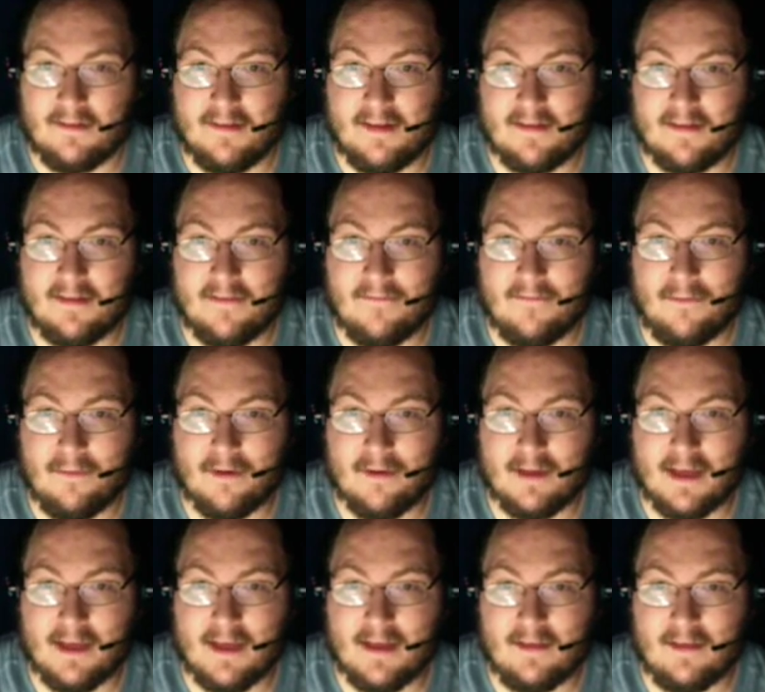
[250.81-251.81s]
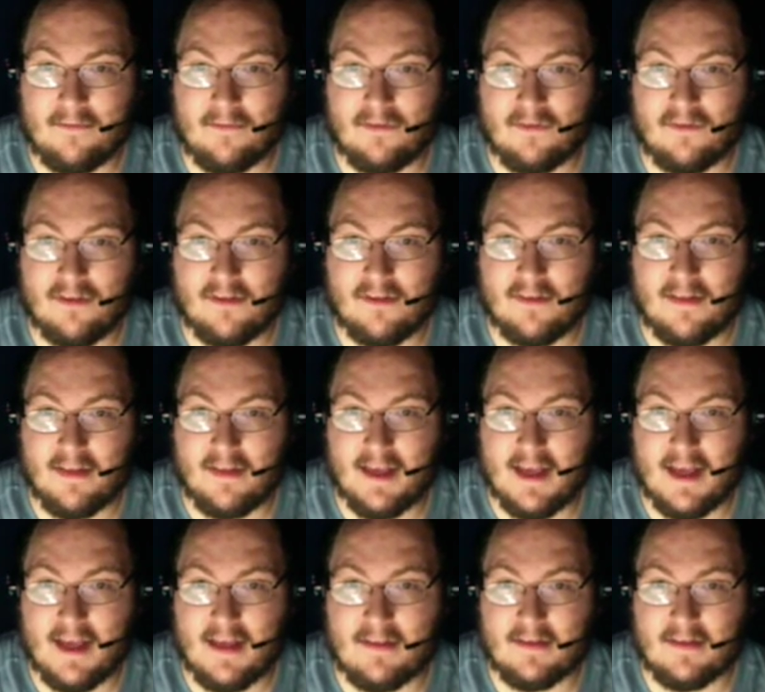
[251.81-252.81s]
64 gigs was just a
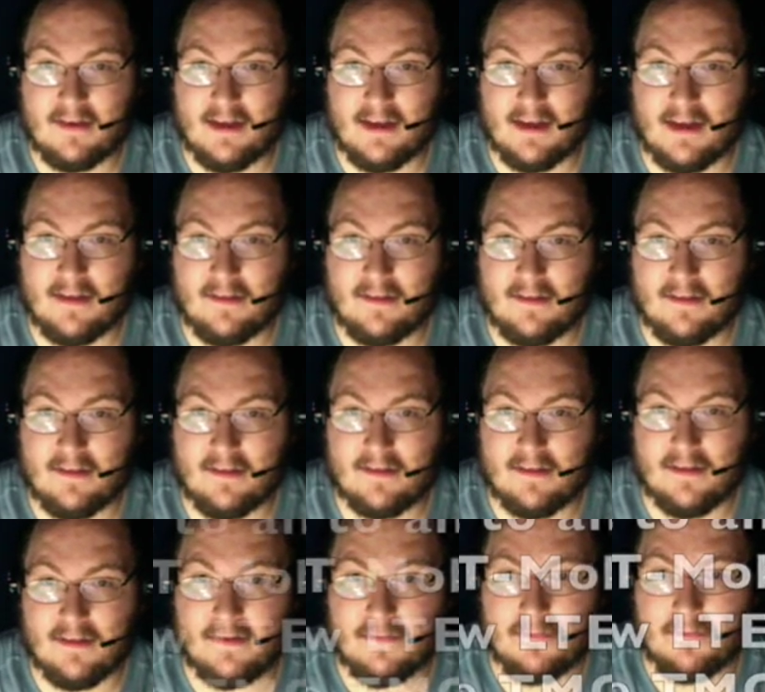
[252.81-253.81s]
tease and non-existent.